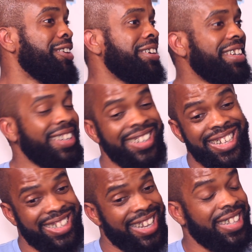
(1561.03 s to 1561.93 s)
You know?
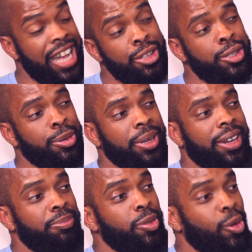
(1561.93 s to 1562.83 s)
Let's get down to it.